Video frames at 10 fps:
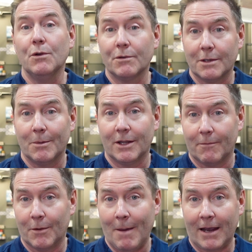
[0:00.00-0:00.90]
you know someone that
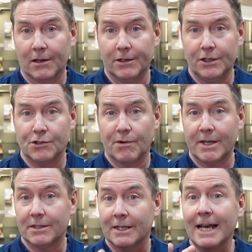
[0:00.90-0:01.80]
with macular
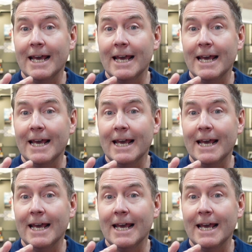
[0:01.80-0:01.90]
degeneration,